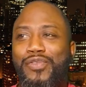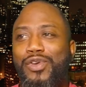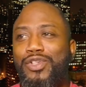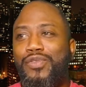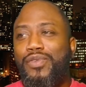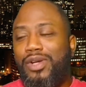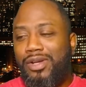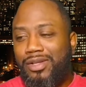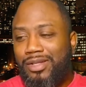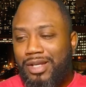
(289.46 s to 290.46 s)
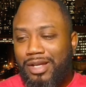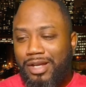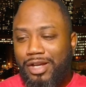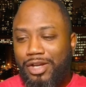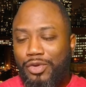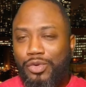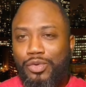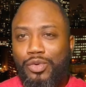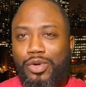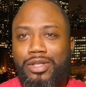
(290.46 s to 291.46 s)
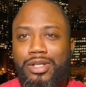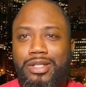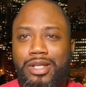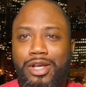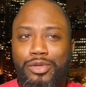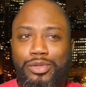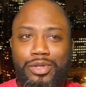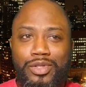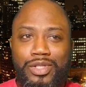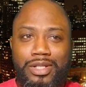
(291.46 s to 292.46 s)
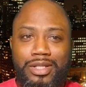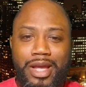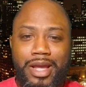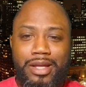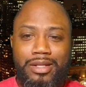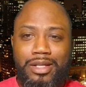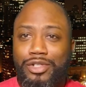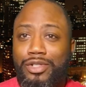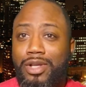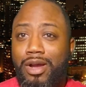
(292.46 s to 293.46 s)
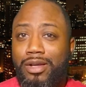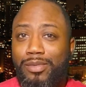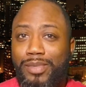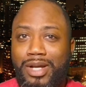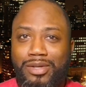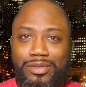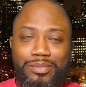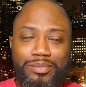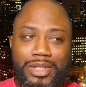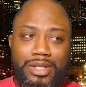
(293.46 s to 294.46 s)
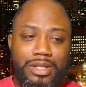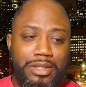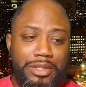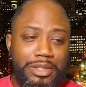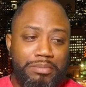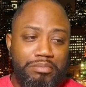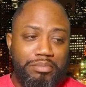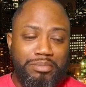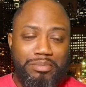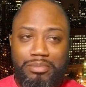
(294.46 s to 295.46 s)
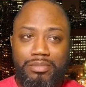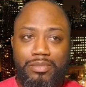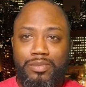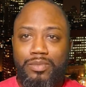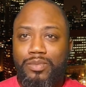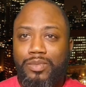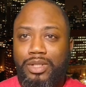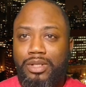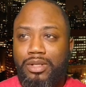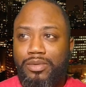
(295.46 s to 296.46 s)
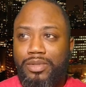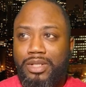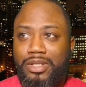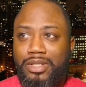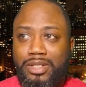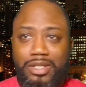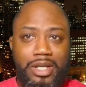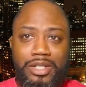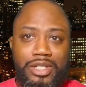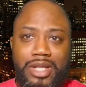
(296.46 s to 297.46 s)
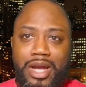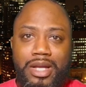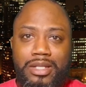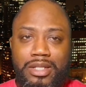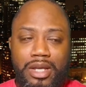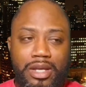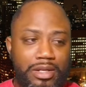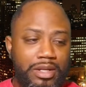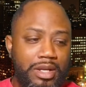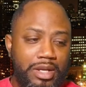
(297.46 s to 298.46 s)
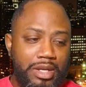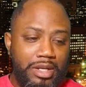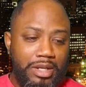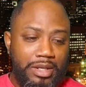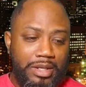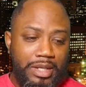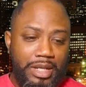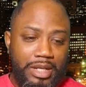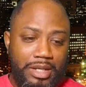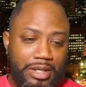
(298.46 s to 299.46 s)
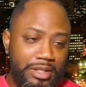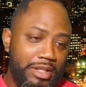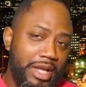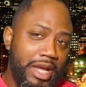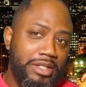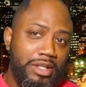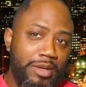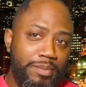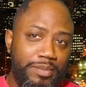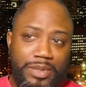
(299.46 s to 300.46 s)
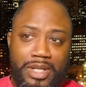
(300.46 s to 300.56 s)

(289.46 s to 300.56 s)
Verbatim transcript: well, first of all, uh, who, who are these elders that that you're talking about? Because you know, it's and just like I said in the last clip